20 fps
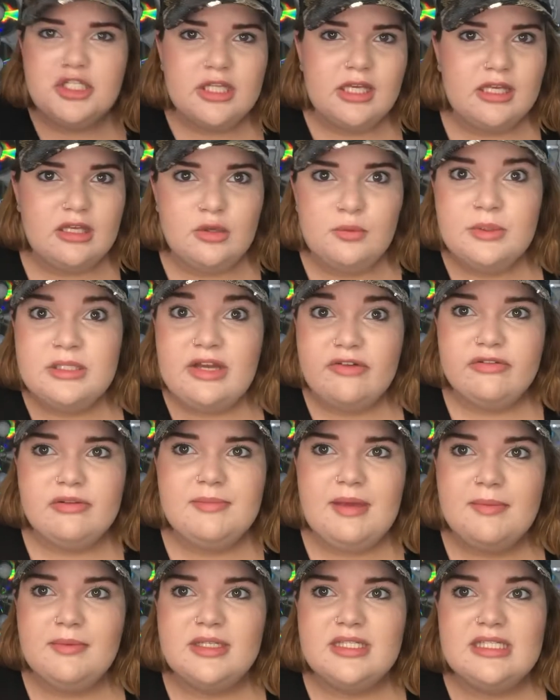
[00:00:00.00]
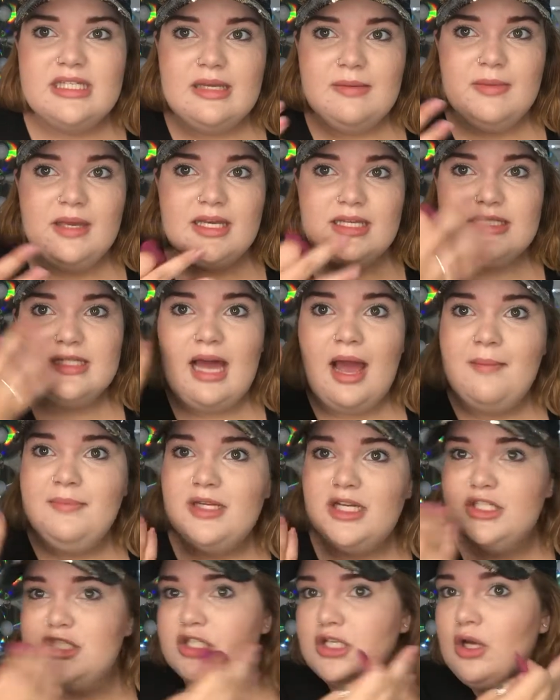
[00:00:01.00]
Like you would definitely be able to see because I'm
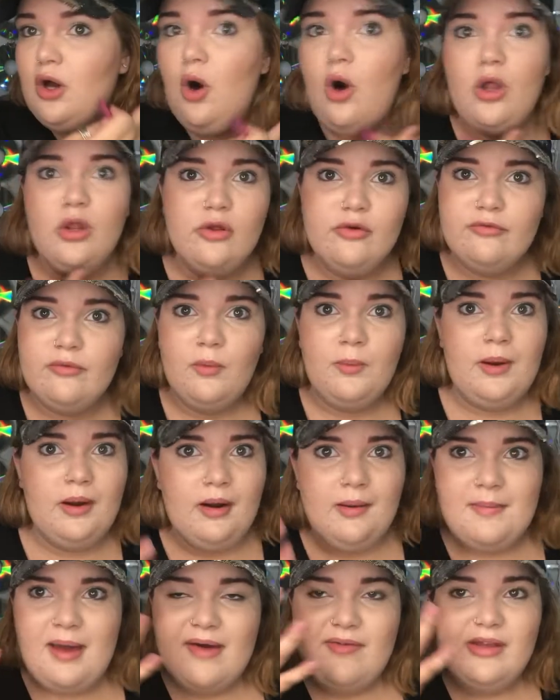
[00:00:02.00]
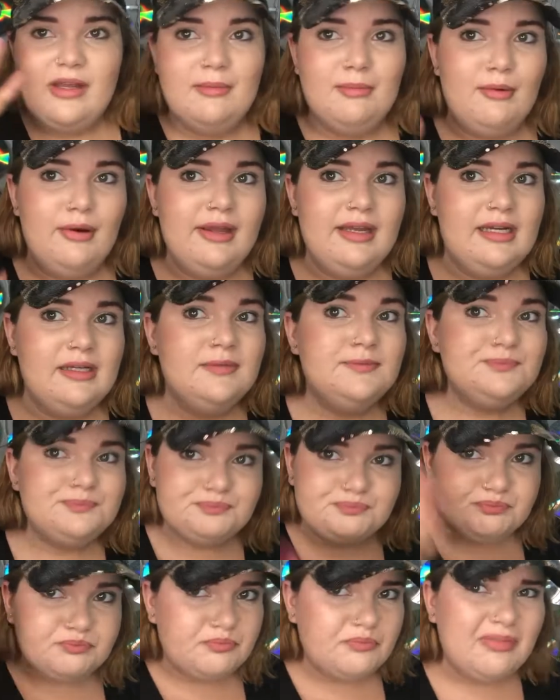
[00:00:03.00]
touching all over where I'm having a breakout,
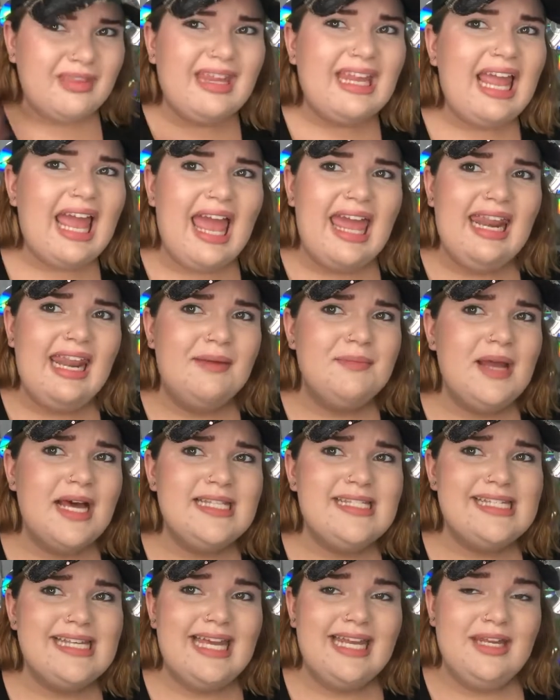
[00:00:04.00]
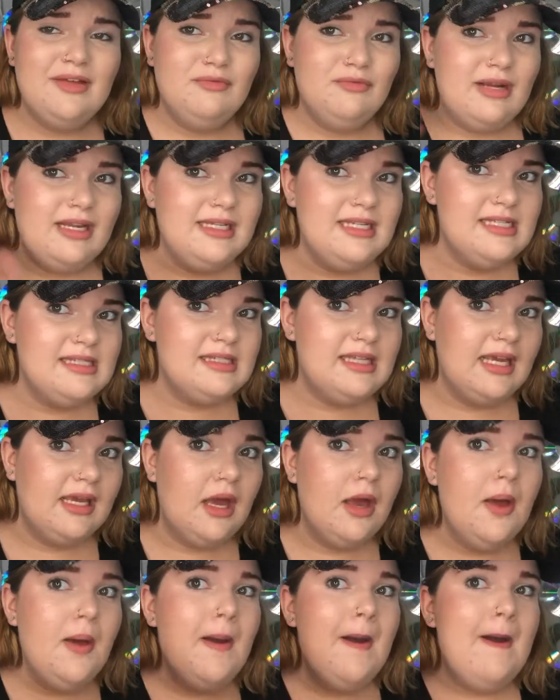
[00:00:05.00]
and I'm not seeing any redness
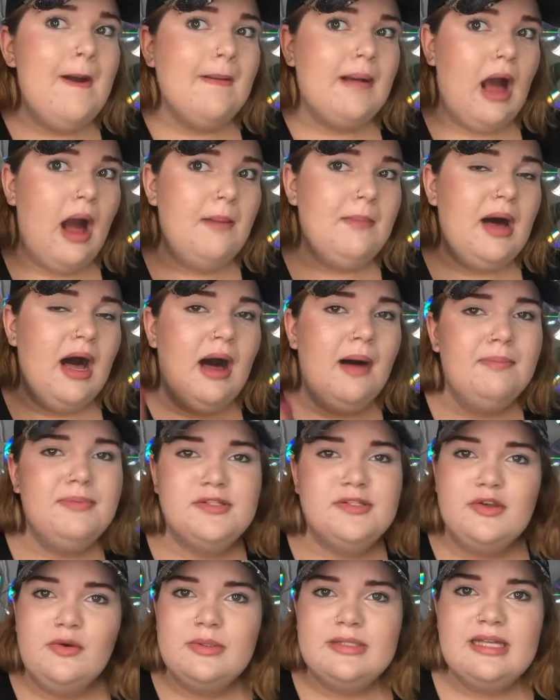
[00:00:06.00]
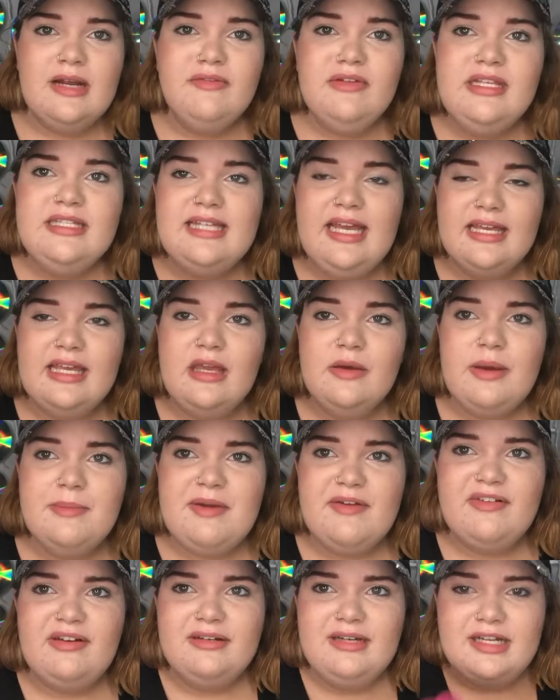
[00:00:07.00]
like come up. So it's not really taking away
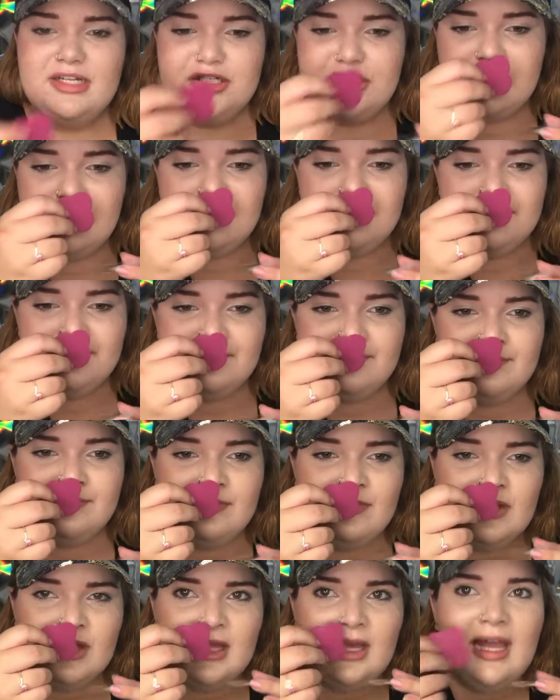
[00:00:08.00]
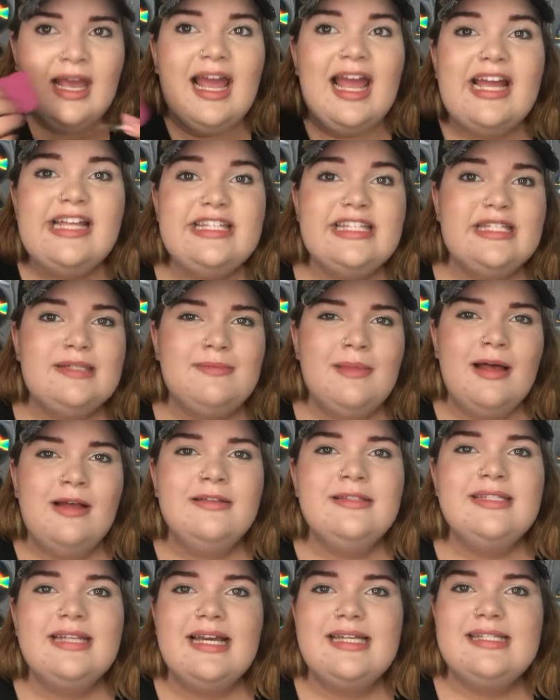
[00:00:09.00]
my foundation. It
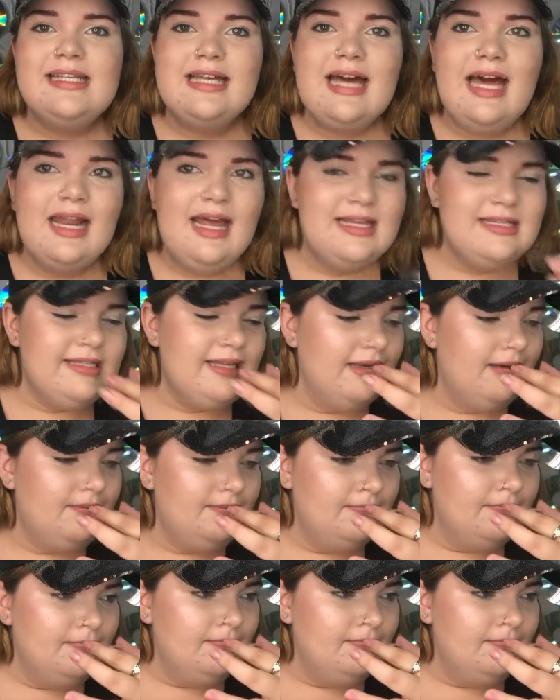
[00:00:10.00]
smells nice. It kind of has like